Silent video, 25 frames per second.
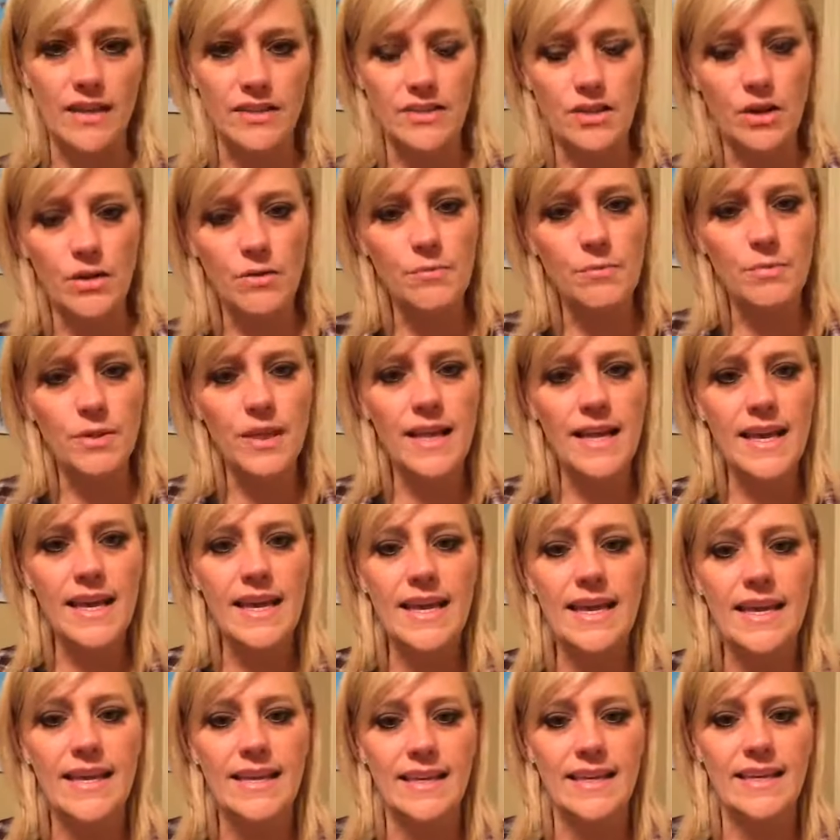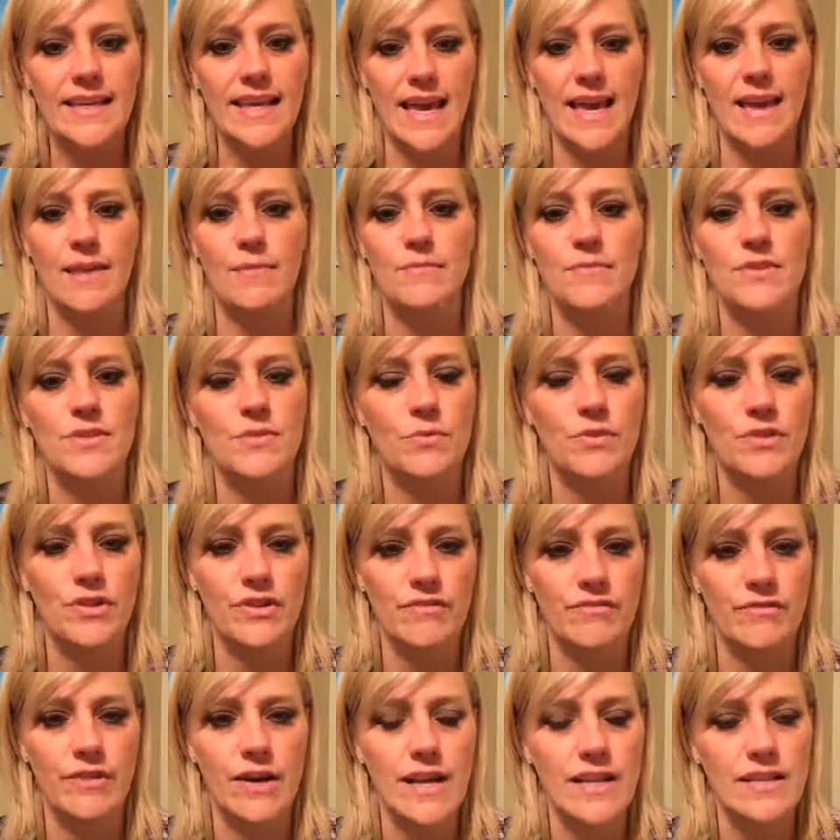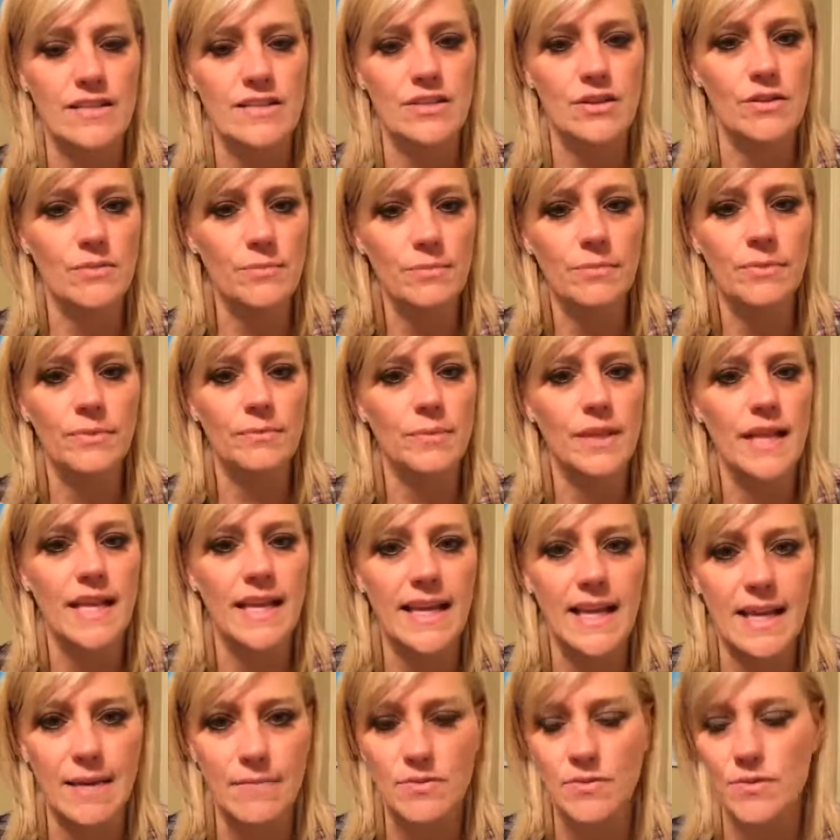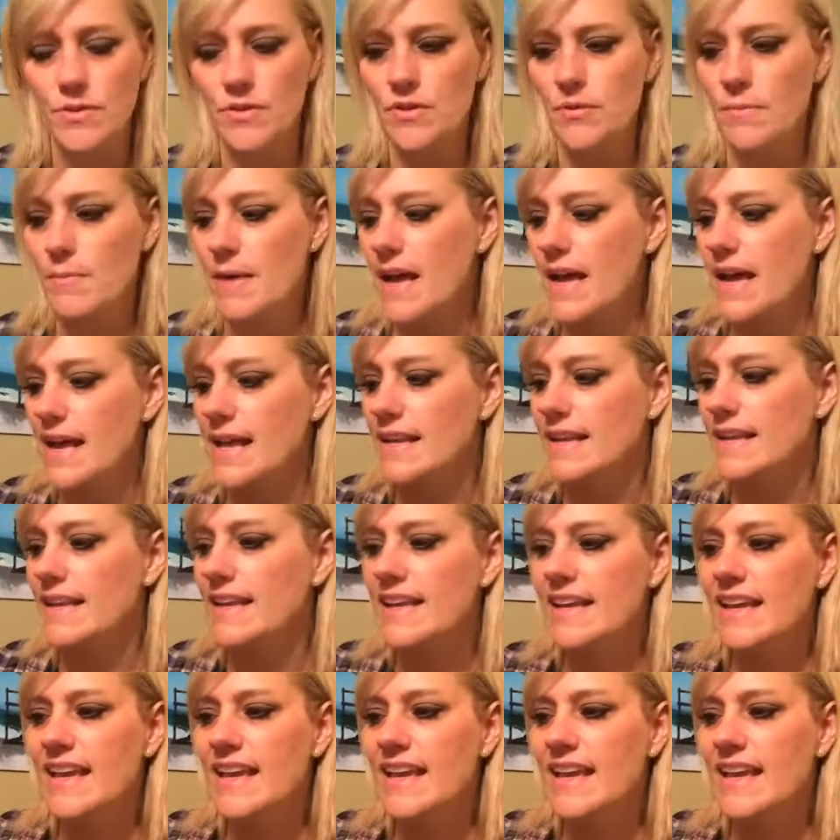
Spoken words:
Don't play games with your friends. Don't play games with your mind.